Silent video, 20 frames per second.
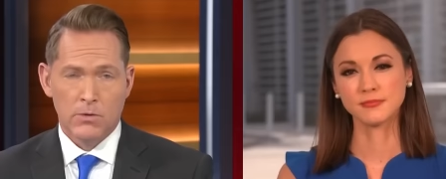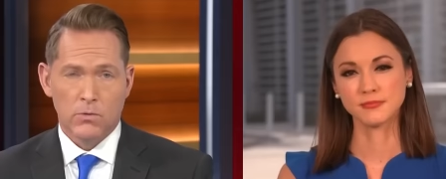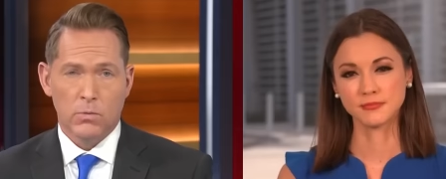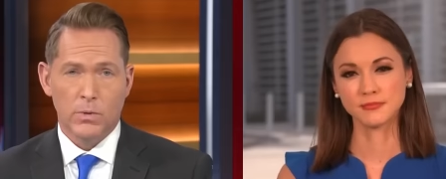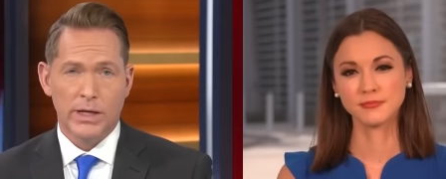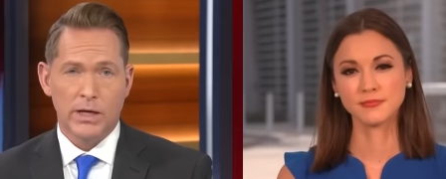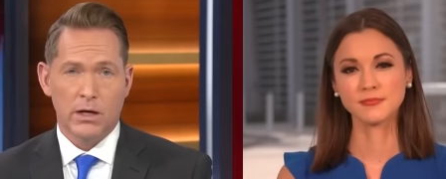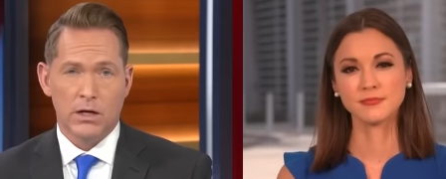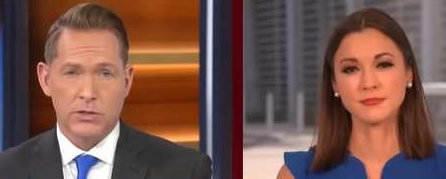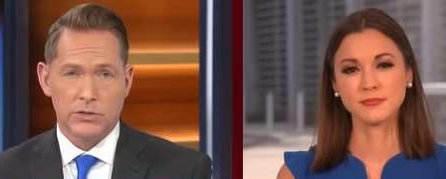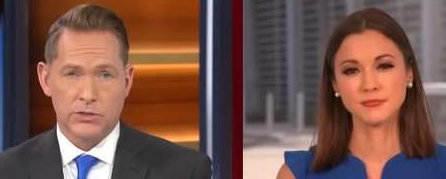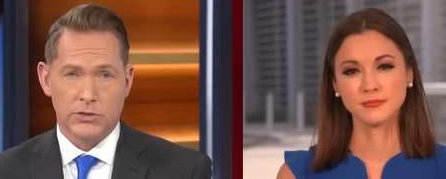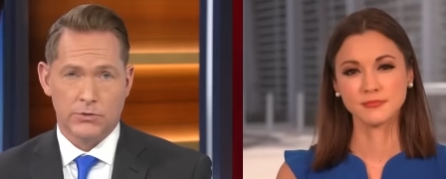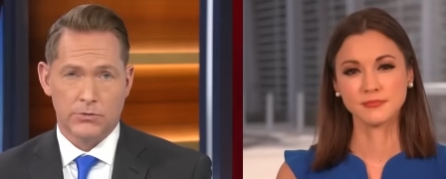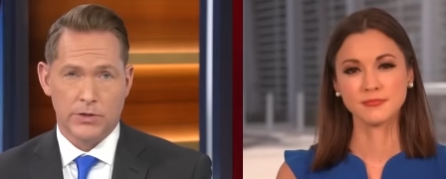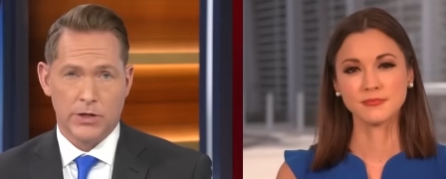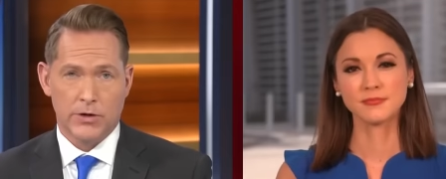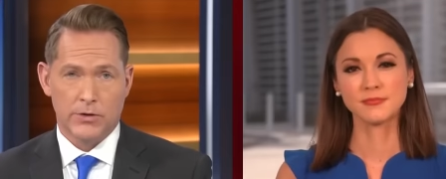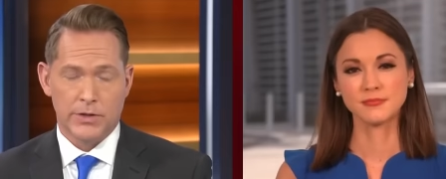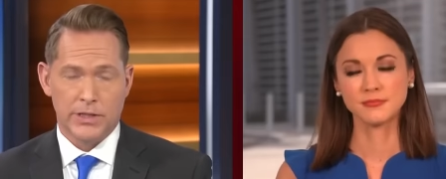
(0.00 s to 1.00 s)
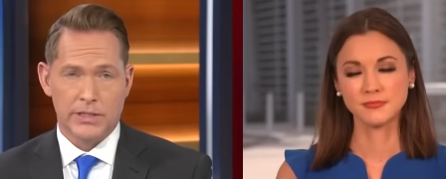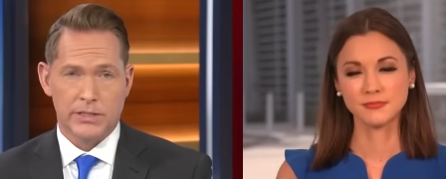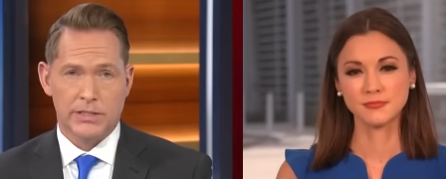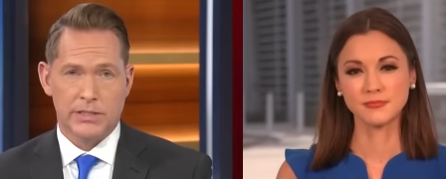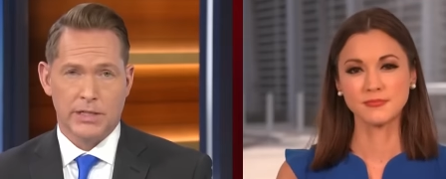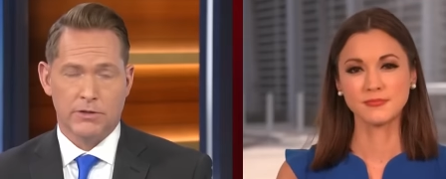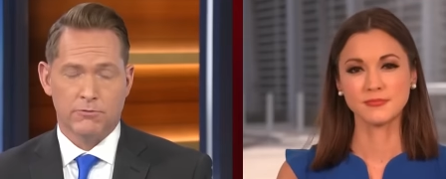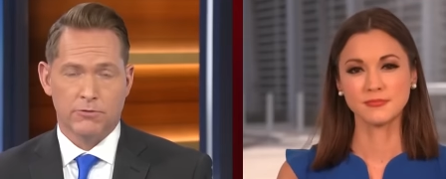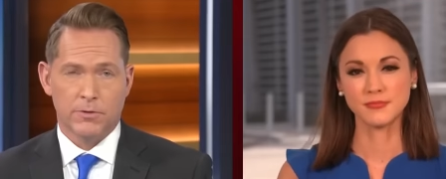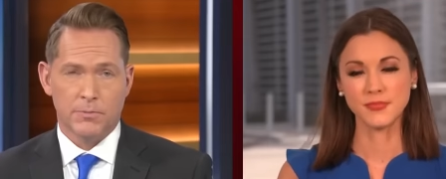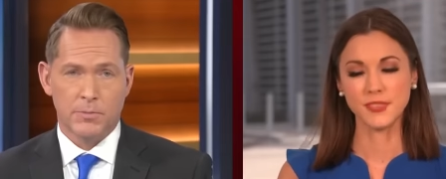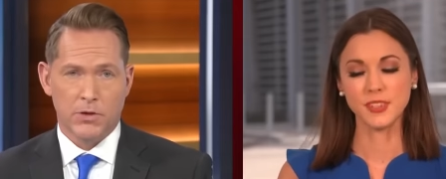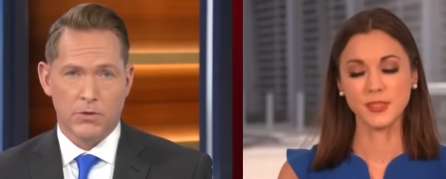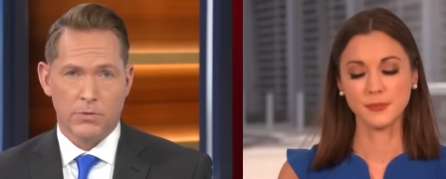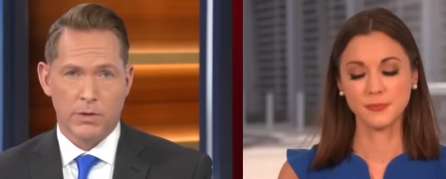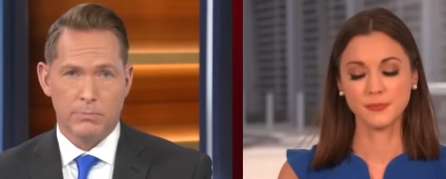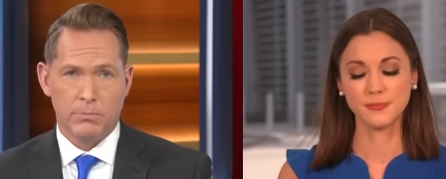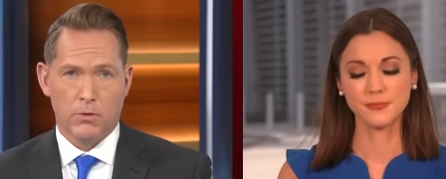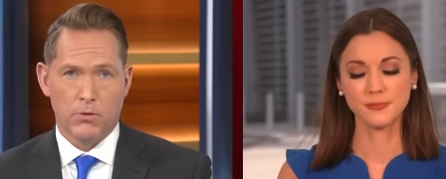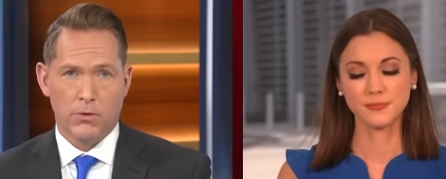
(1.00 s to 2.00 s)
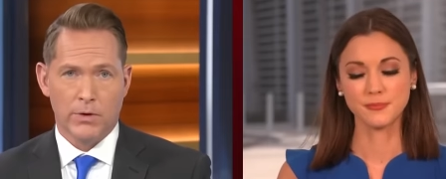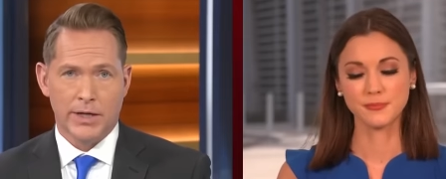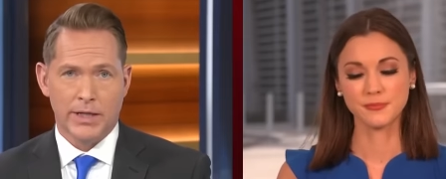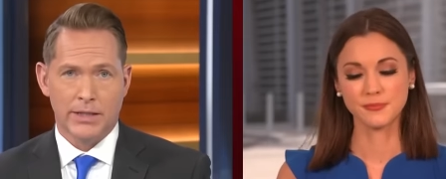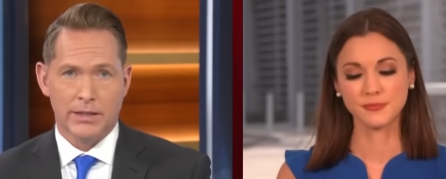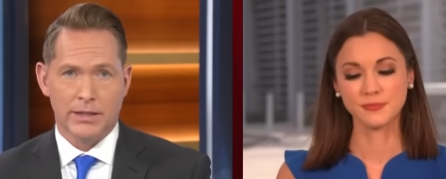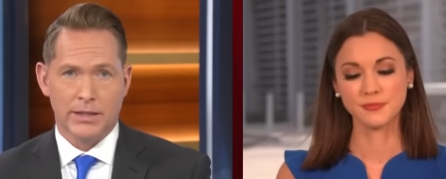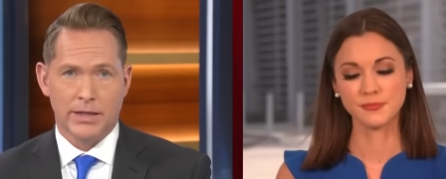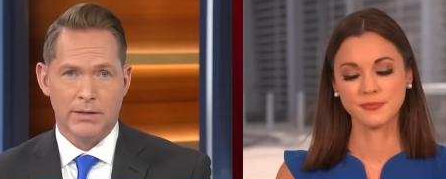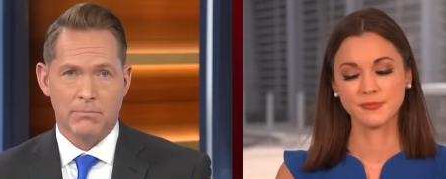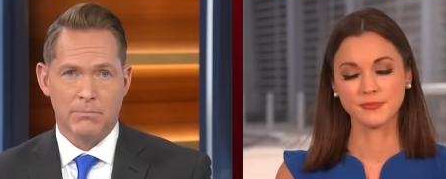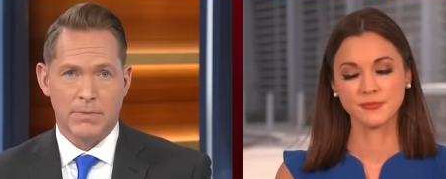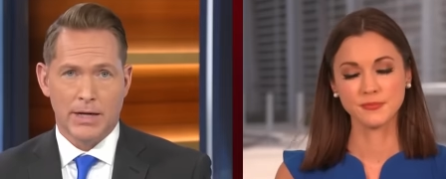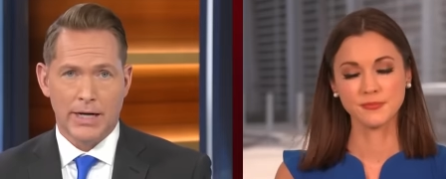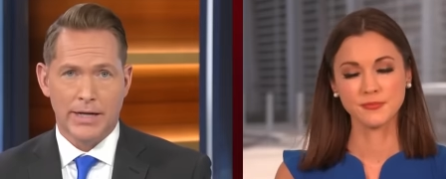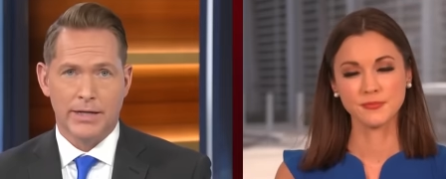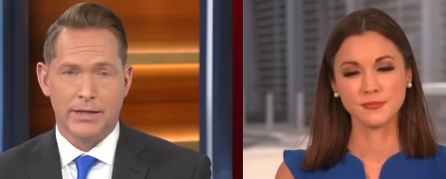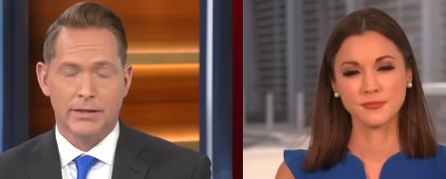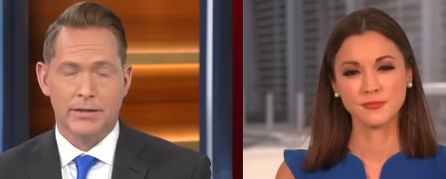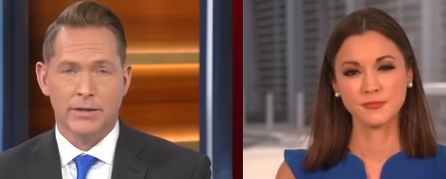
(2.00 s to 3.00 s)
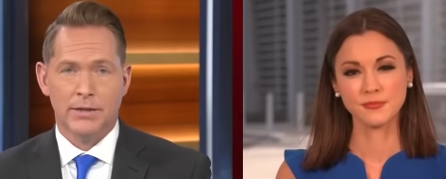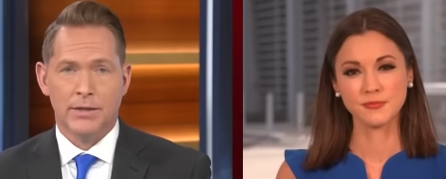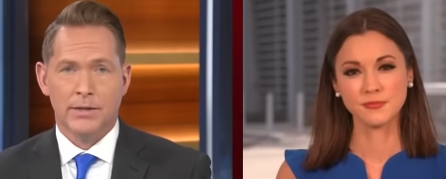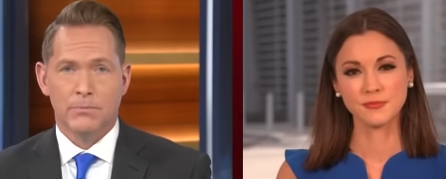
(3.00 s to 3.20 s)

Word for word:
Speaker 1: We also noticed, and from your reporting, that Maya